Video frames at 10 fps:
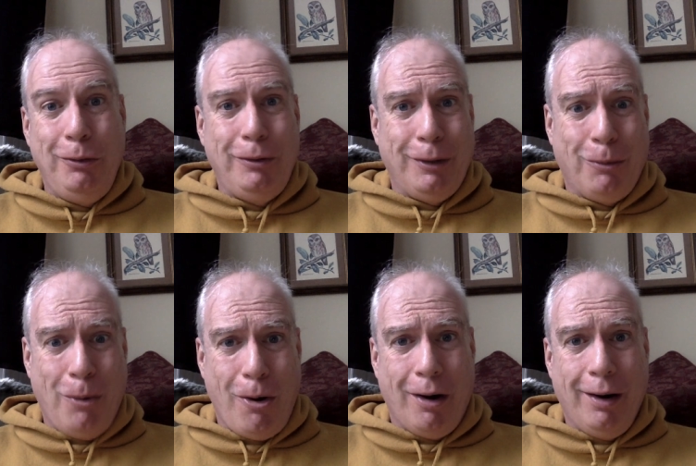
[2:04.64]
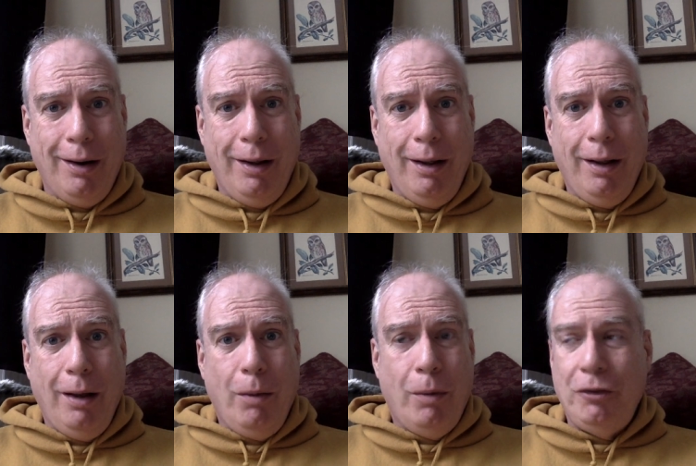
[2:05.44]
nuclear war?
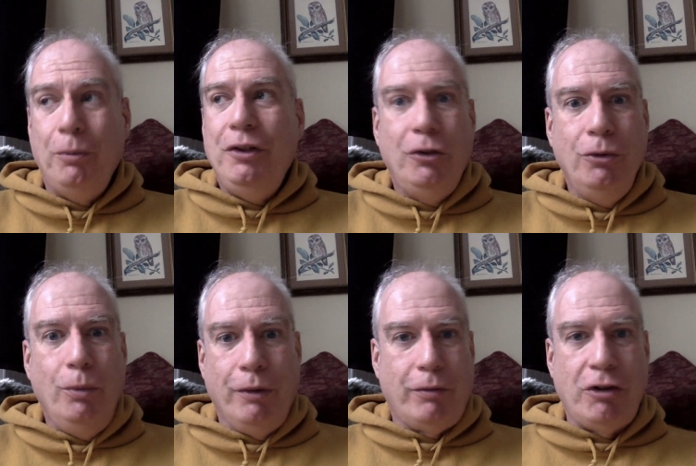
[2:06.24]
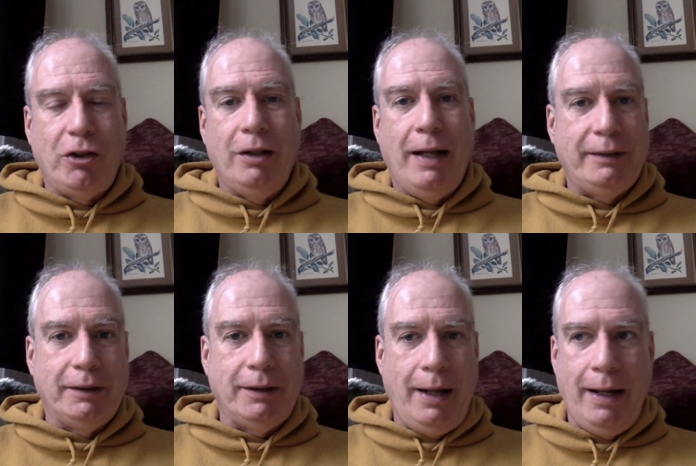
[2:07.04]
What do we do with Russian
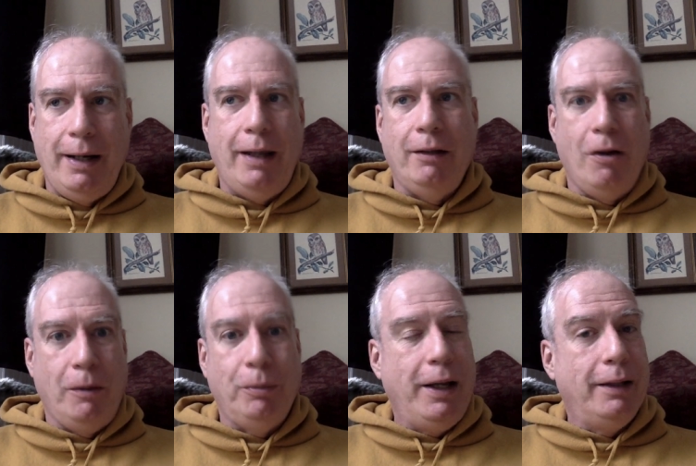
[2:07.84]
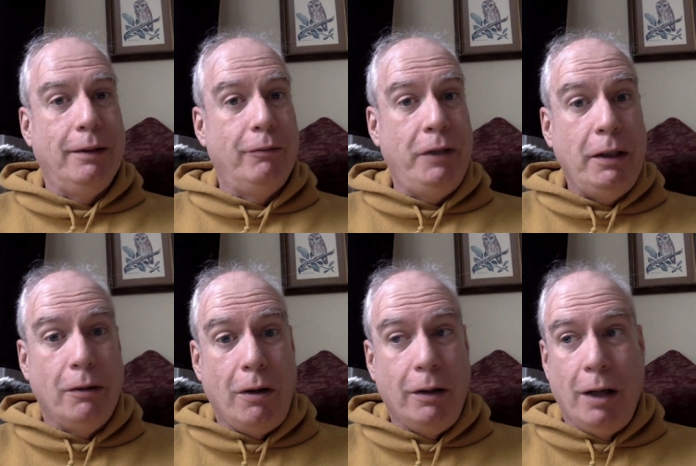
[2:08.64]
classics? Hannah had long planned a read
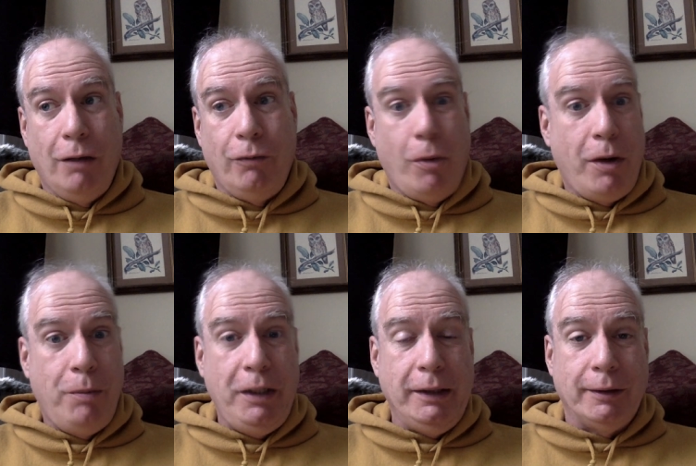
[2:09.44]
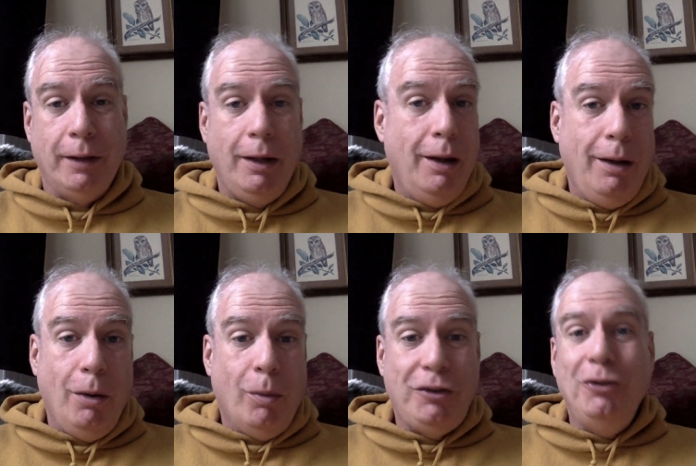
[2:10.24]
along of War and Peace.
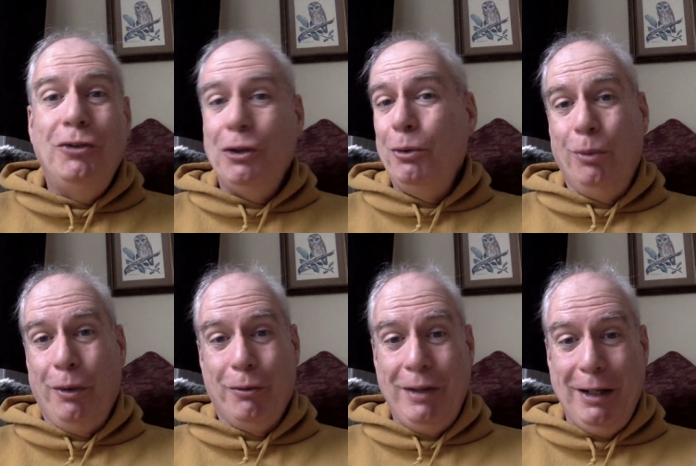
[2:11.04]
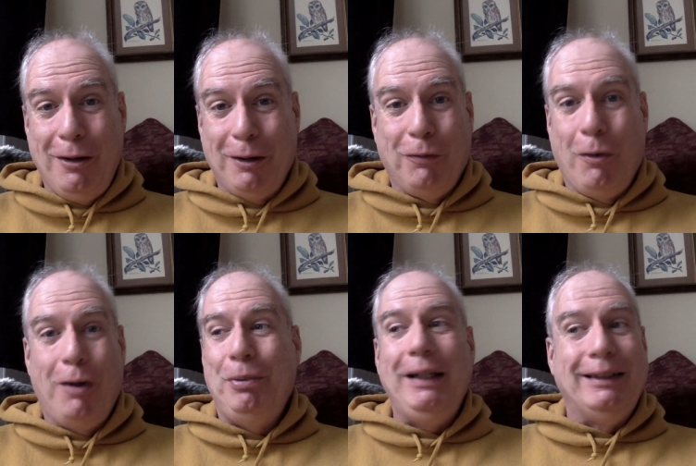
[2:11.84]
What do you do with a read along of War
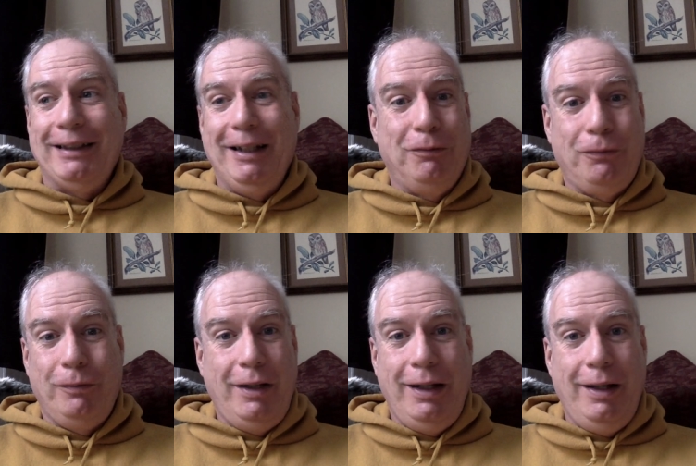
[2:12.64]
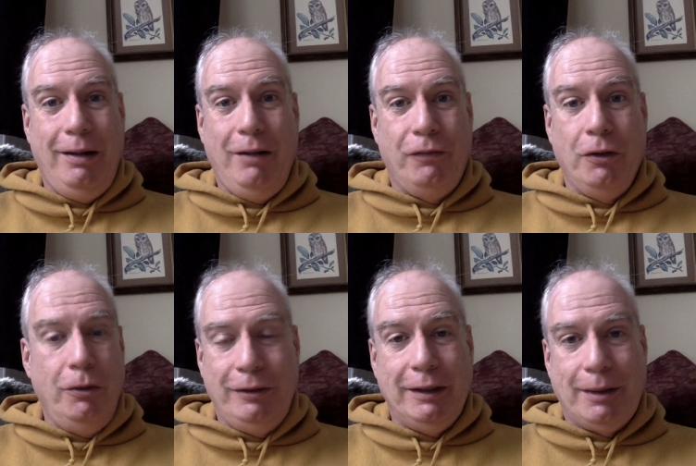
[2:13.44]
and Peace if, if the
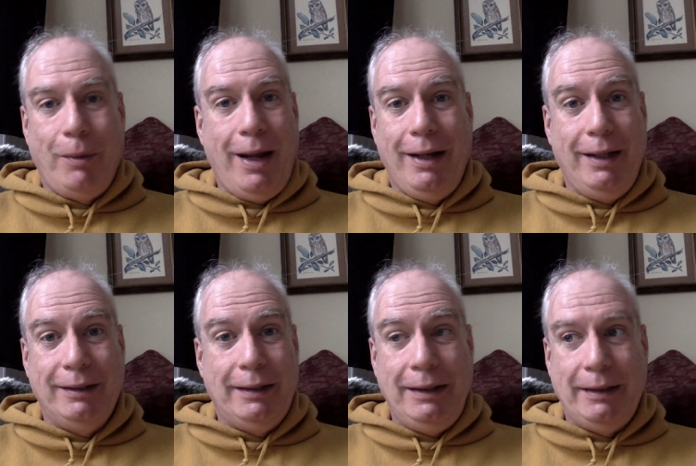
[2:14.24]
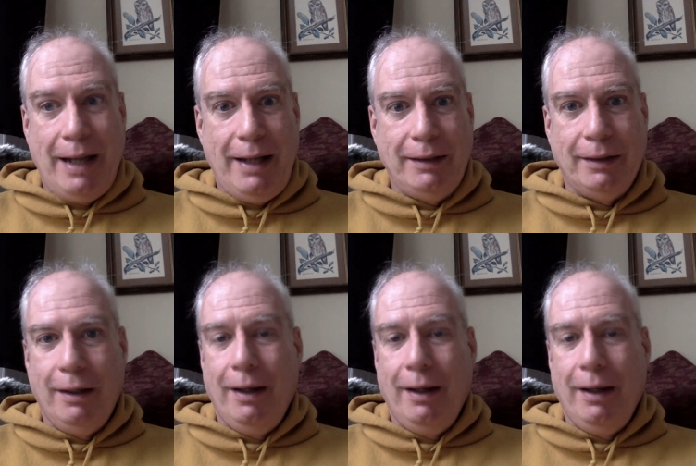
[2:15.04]
news is the way it is these days?